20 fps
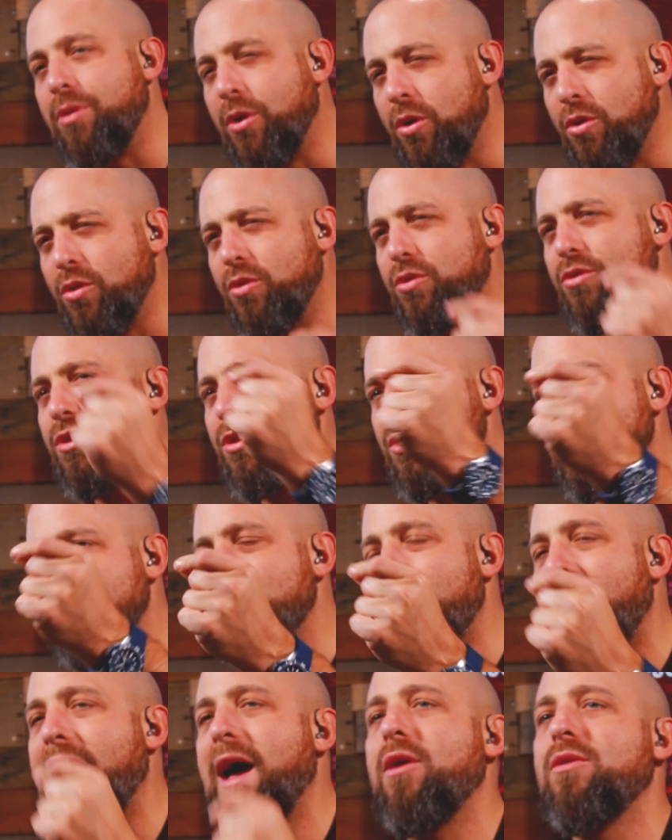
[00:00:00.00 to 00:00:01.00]
pull
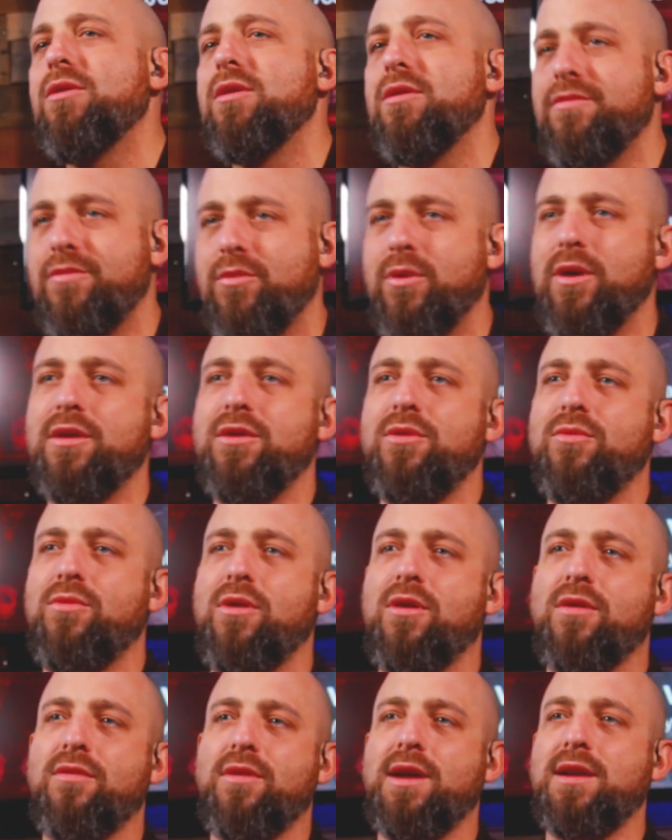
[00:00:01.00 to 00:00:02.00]
you out of where you
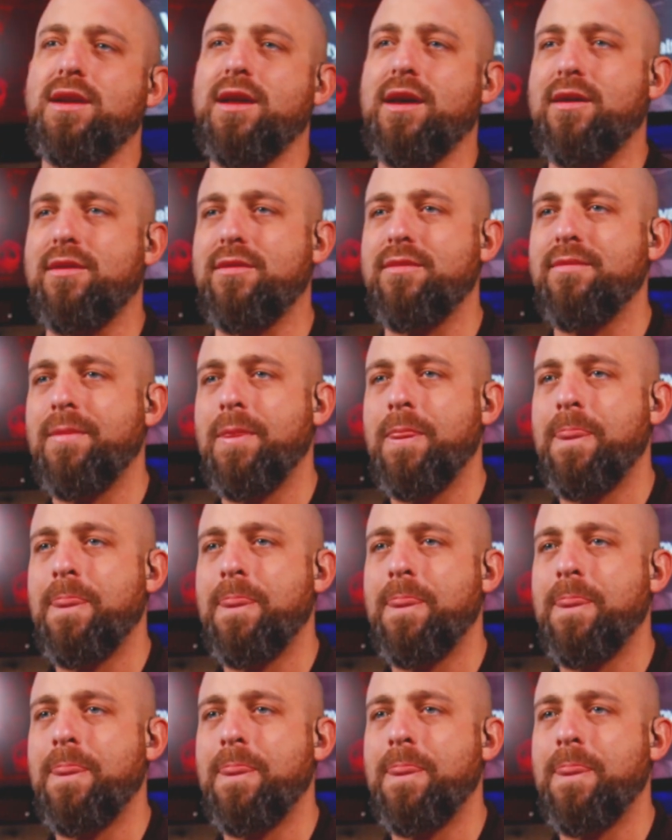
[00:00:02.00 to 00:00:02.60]
are right now.